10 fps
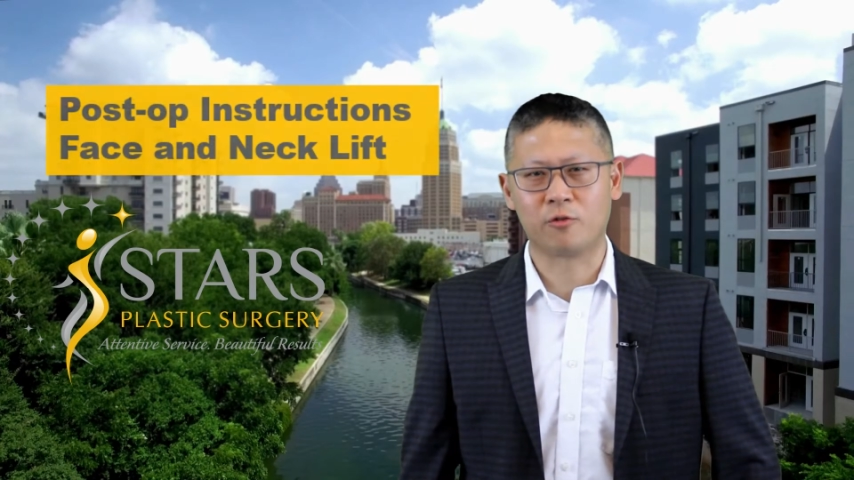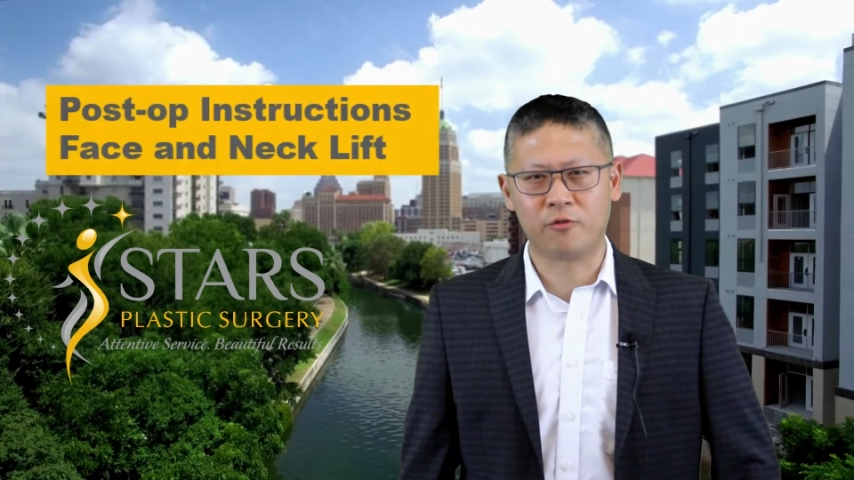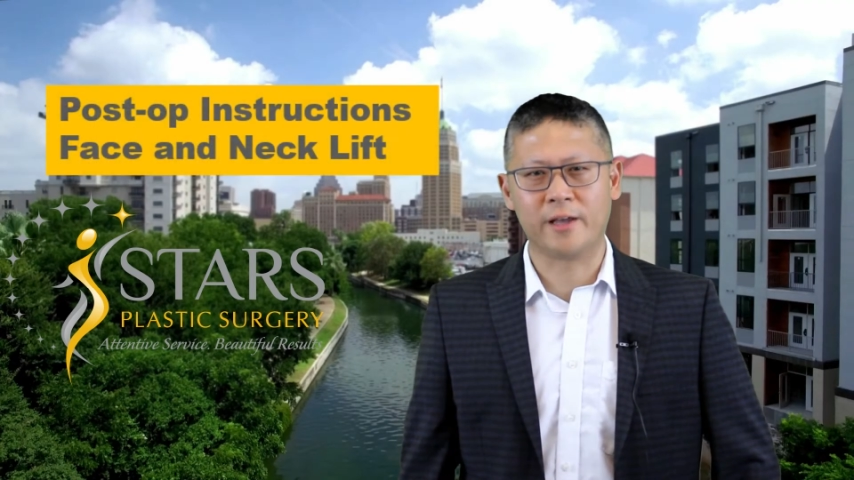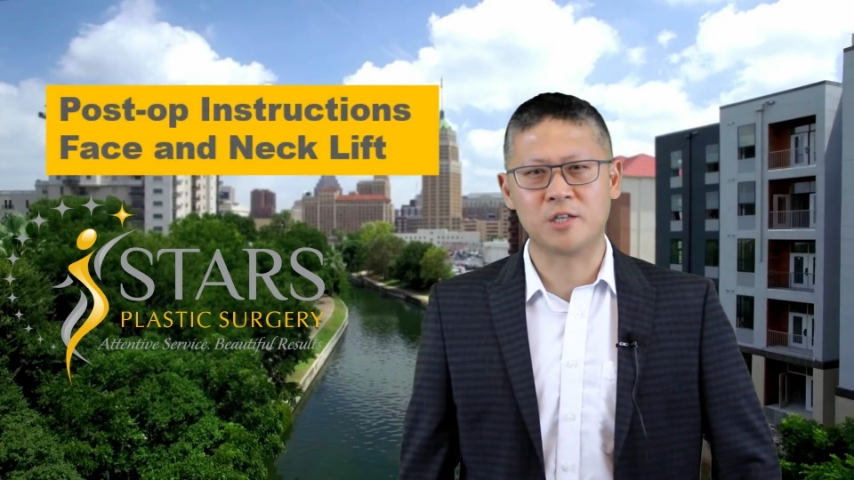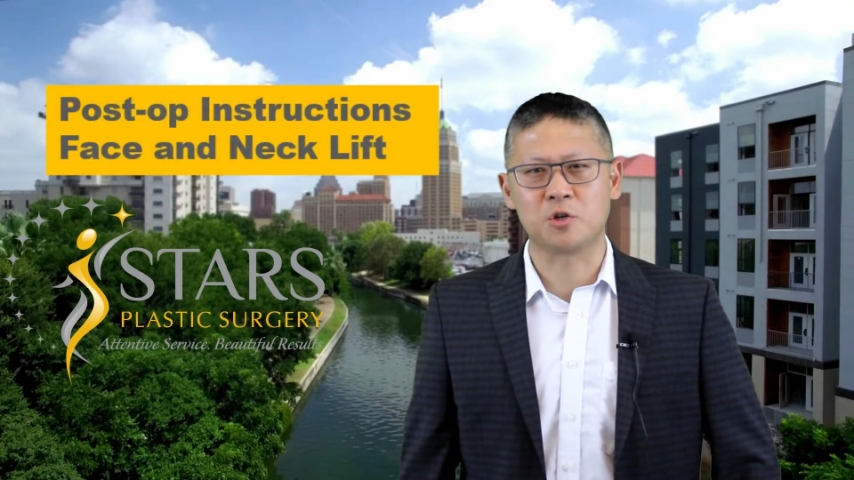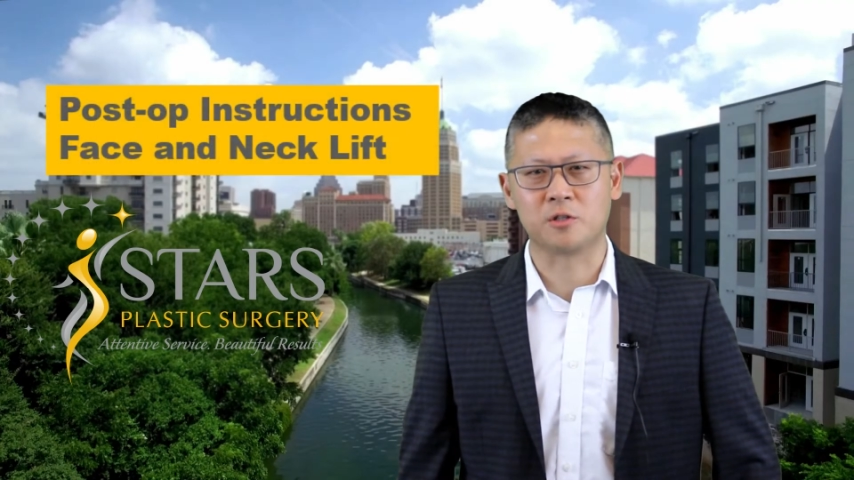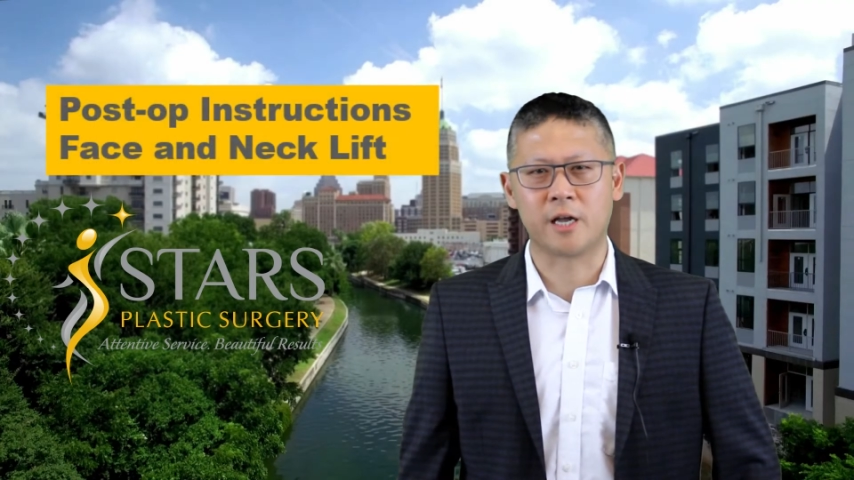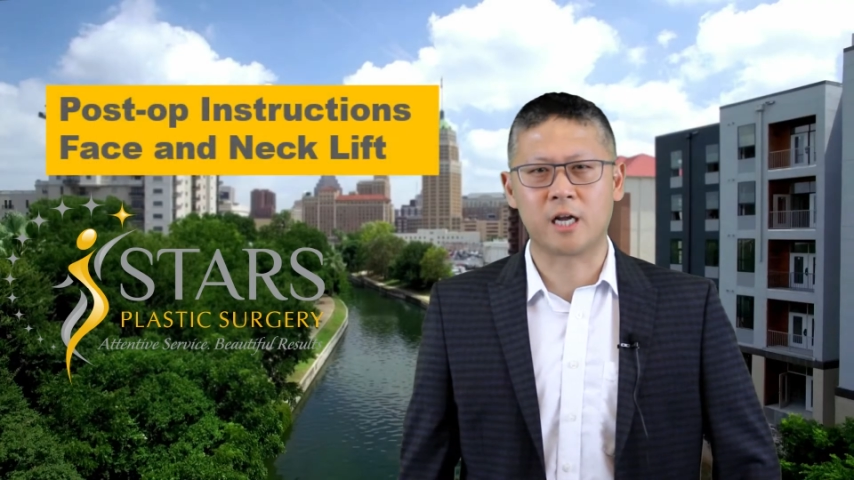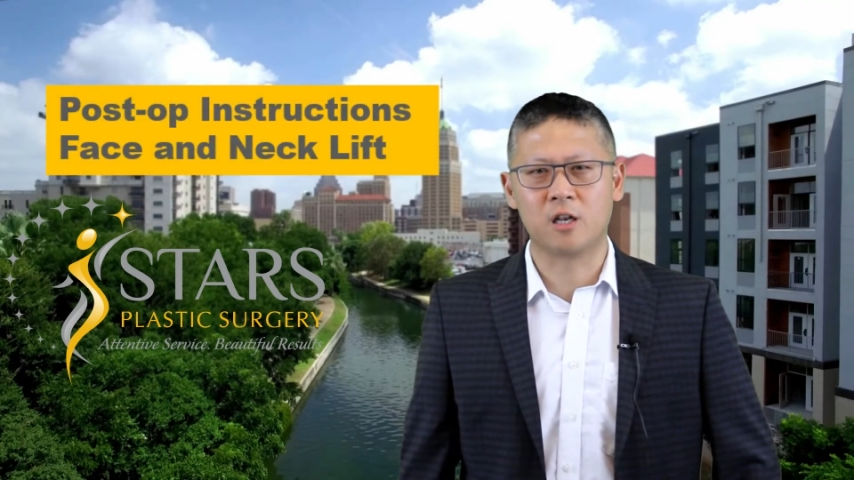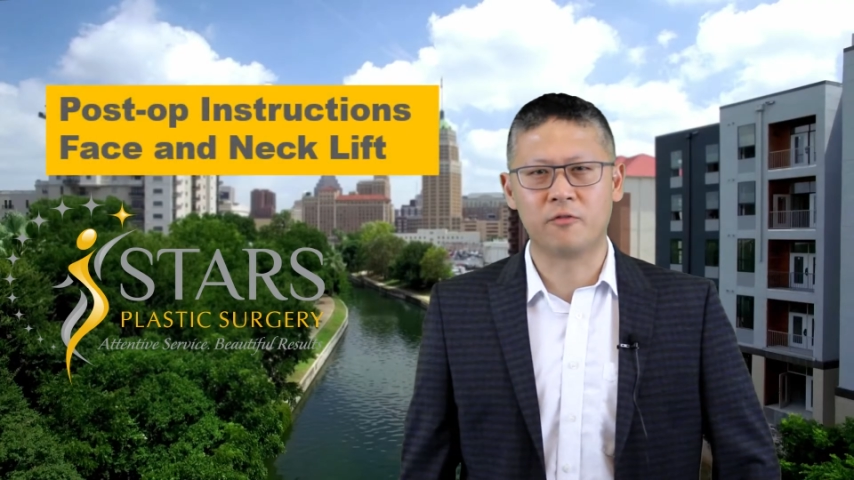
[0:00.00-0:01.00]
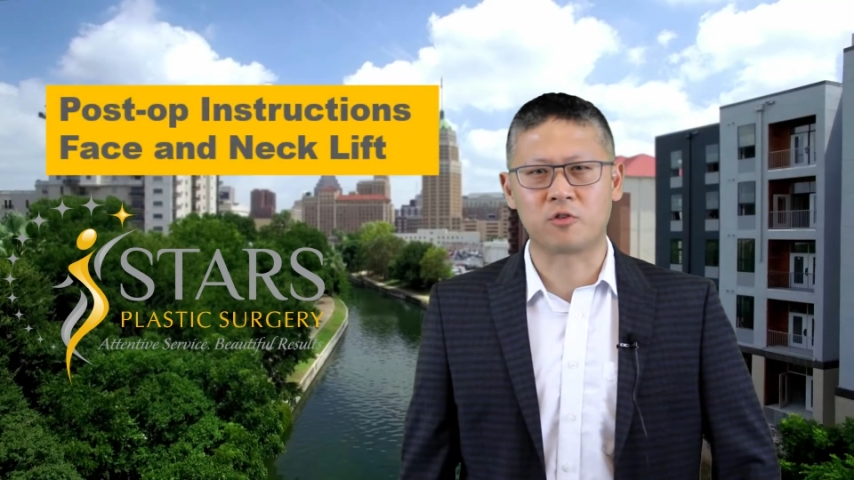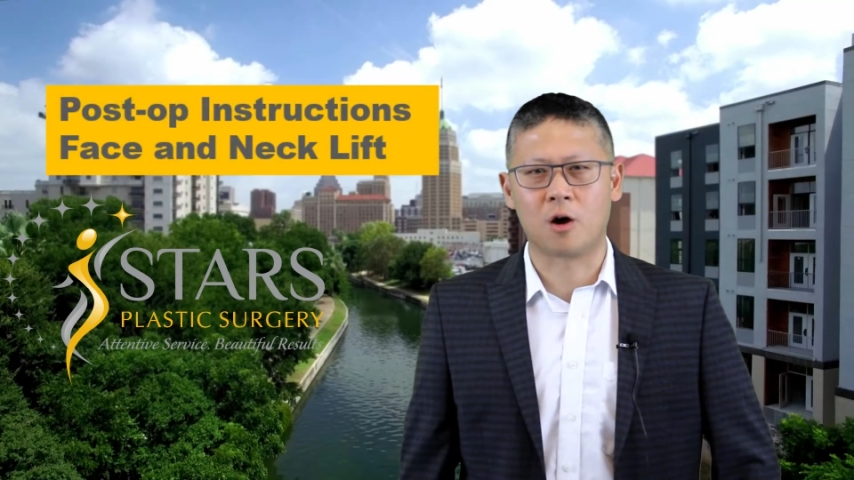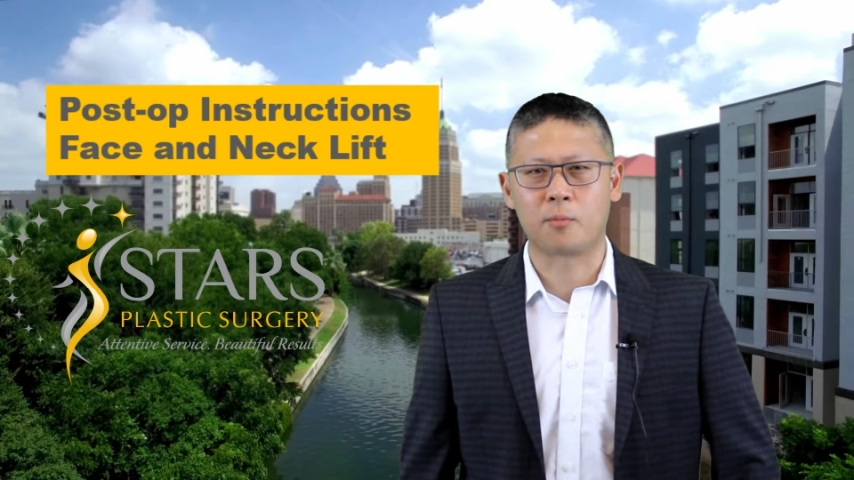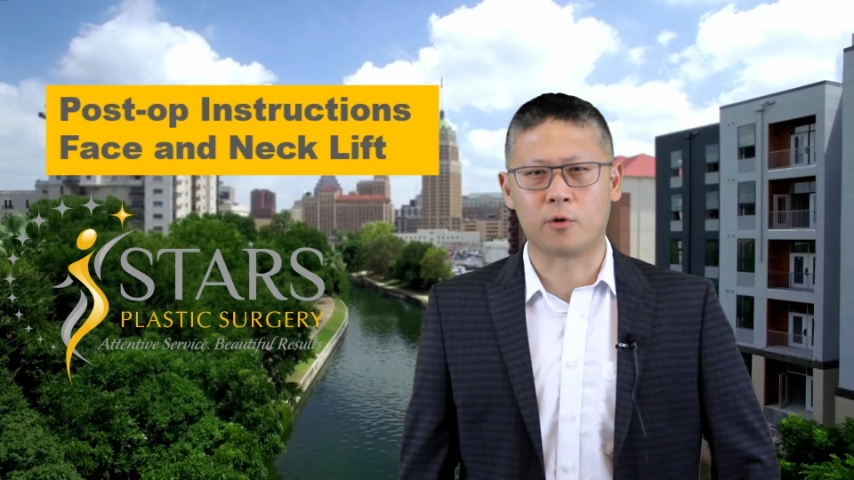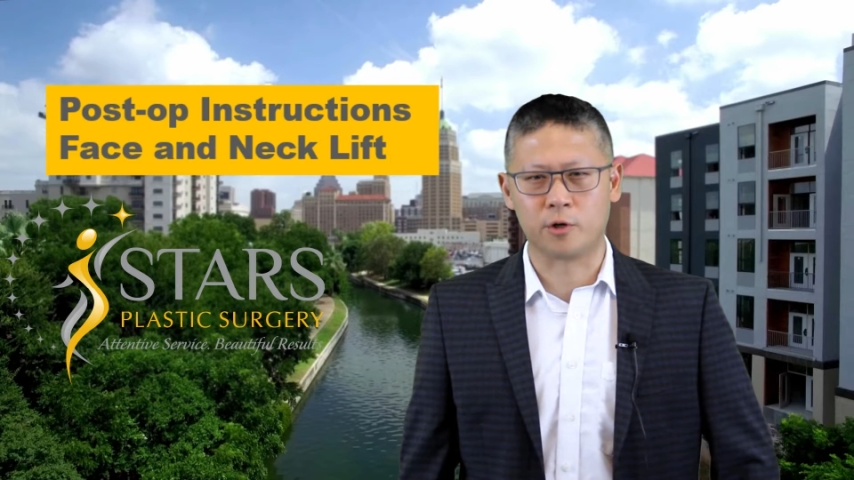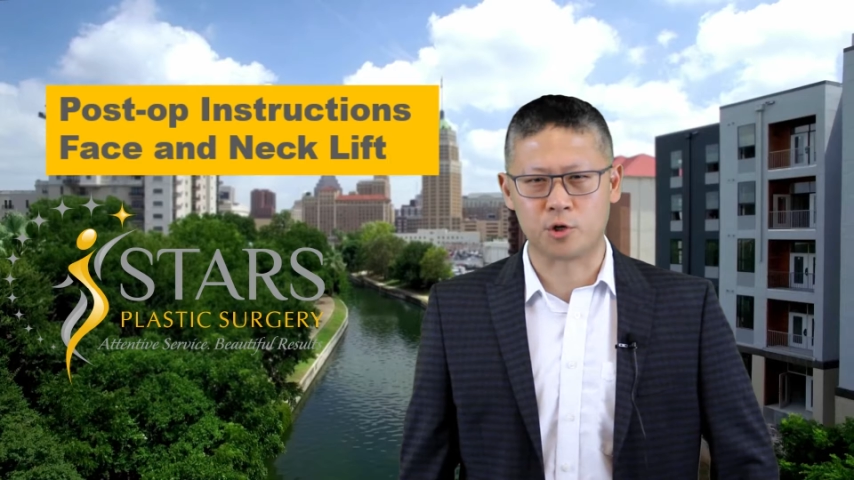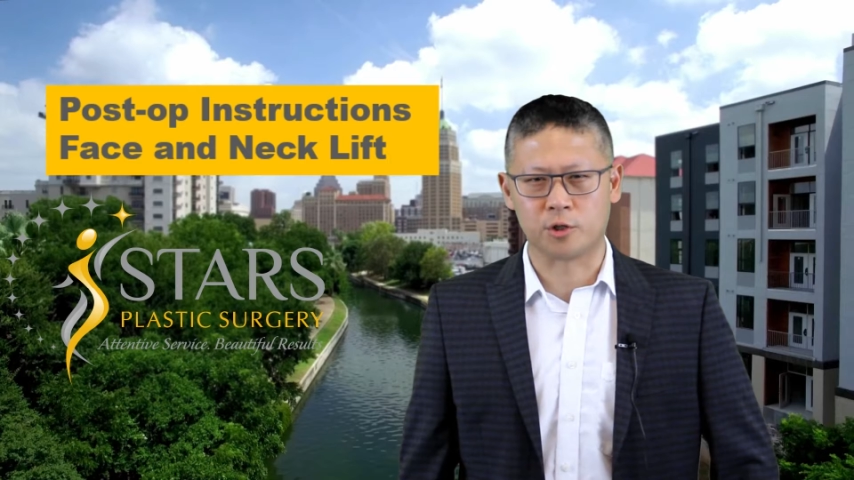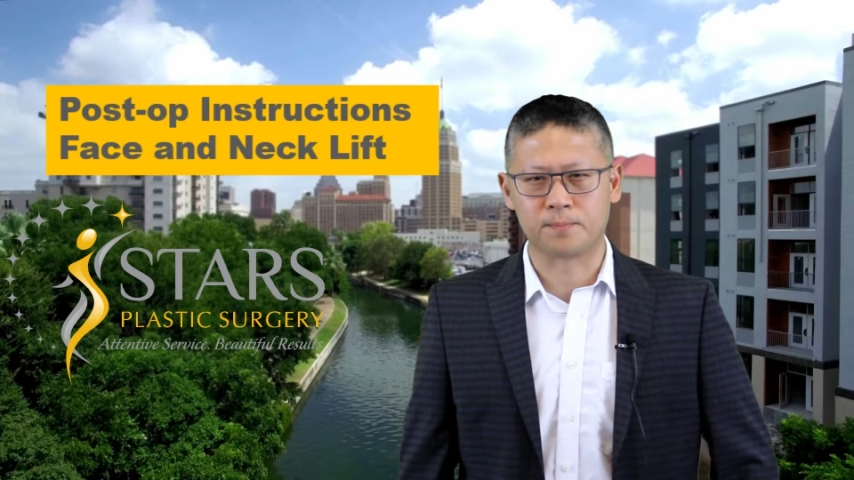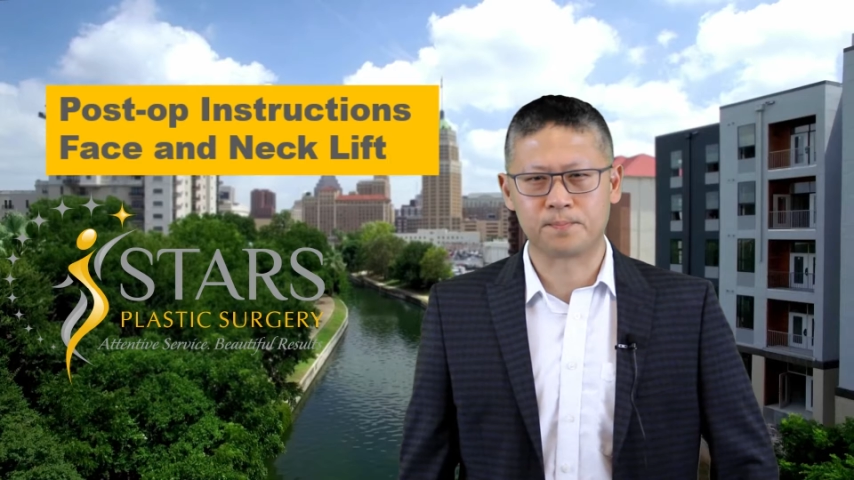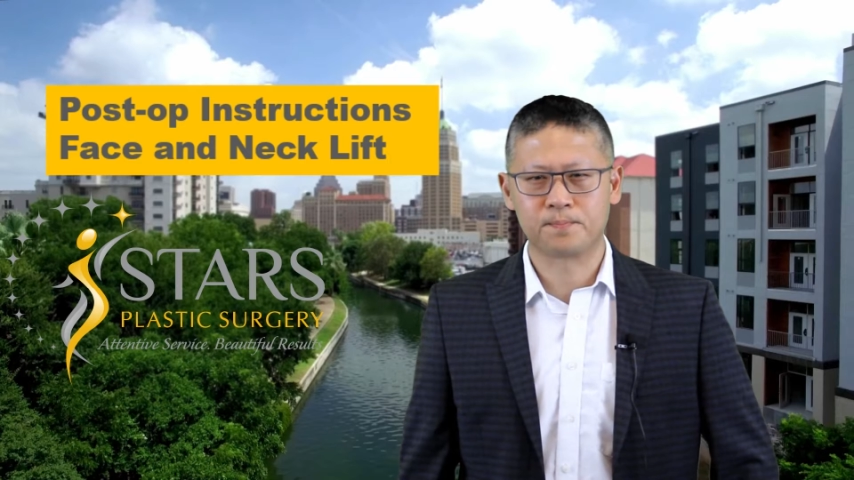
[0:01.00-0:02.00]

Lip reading: face or neck lift operation?